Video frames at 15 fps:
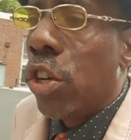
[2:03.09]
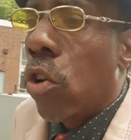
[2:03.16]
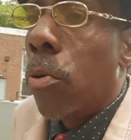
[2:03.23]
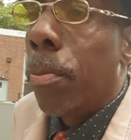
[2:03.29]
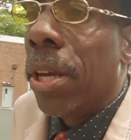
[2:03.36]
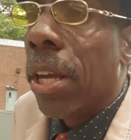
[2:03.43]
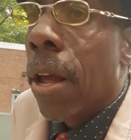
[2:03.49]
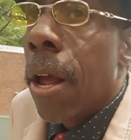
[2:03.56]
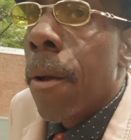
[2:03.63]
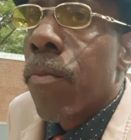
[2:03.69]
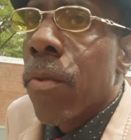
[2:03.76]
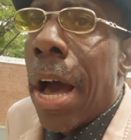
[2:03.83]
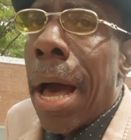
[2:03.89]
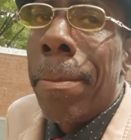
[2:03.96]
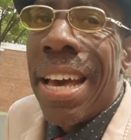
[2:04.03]
on me.
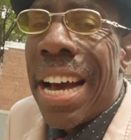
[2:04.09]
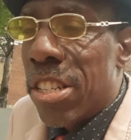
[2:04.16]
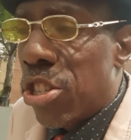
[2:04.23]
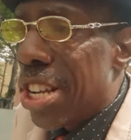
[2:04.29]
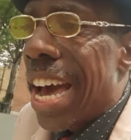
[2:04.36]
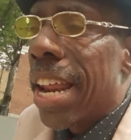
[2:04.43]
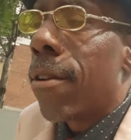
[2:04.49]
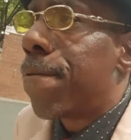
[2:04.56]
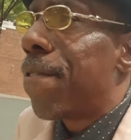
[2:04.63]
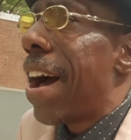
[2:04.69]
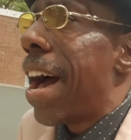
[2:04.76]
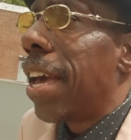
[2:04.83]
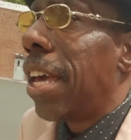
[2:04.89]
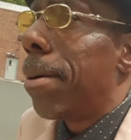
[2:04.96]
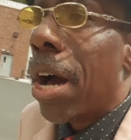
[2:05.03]
I mean, I
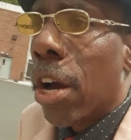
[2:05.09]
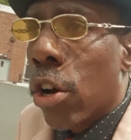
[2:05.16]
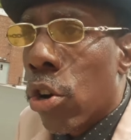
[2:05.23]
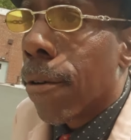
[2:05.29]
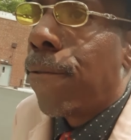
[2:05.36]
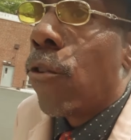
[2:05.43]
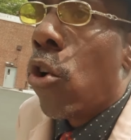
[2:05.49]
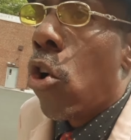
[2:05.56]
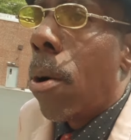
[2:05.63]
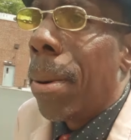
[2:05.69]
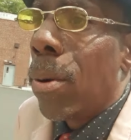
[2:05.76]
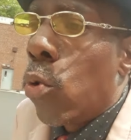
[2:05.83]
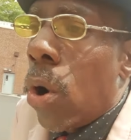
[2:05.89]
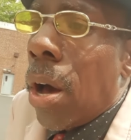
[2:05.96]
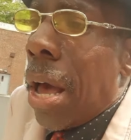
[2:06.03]
satisfy him. I cook for
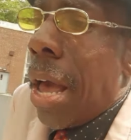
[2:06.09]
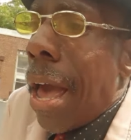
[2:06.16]
him.